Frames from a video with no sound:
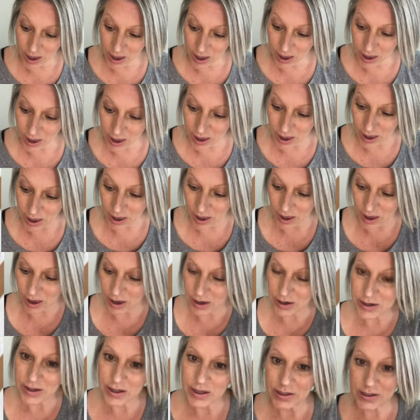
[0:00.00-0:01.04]

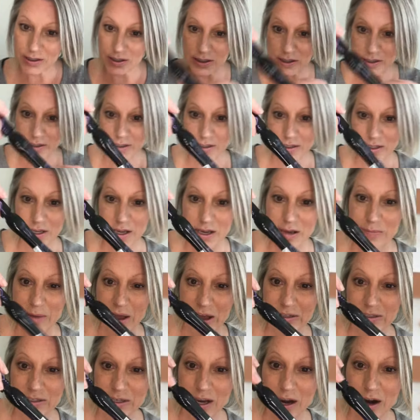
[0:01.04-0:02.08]
And this is the
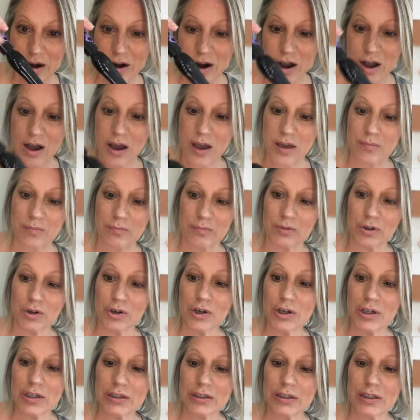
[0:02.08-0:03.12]
mascara I'm
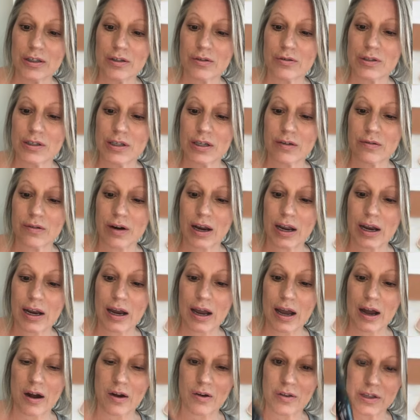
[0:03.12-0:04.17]
currently using right
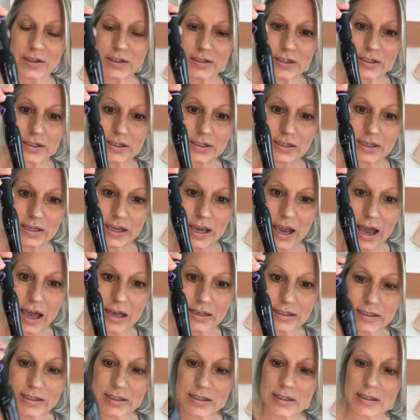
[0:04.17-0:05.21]
now. This is the
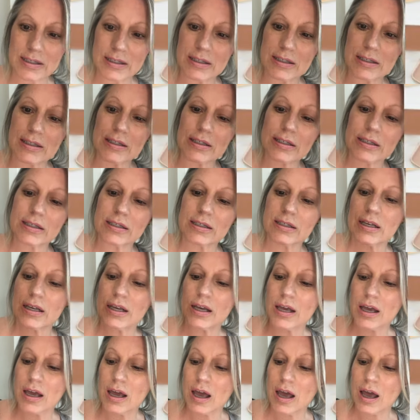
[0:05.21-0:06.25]
Essence
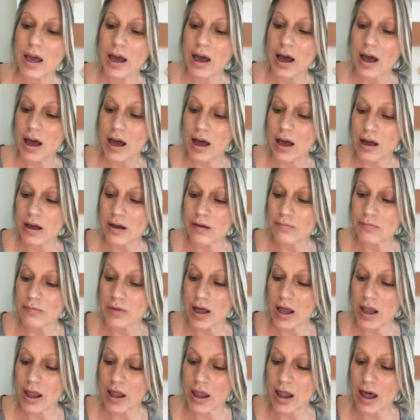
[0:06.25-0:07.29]

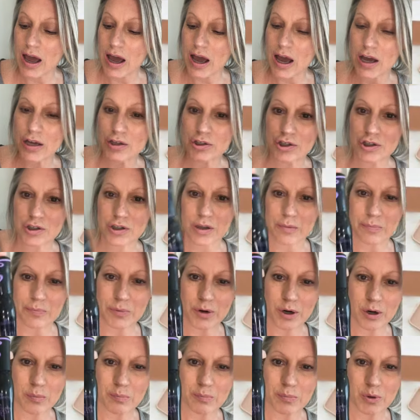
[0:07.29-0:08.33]
Lash, the
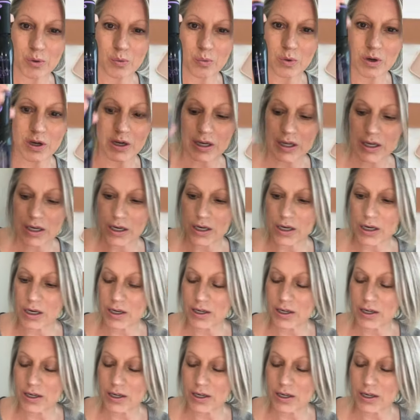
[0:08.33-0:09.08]
purple one.